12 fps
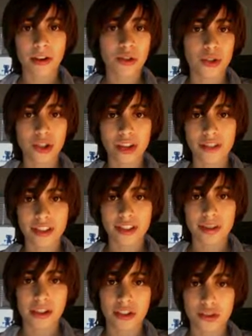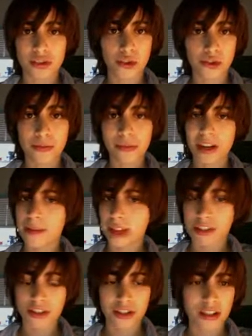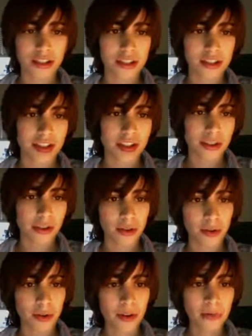you should have the same controls, but I'm not certain since I don't own one.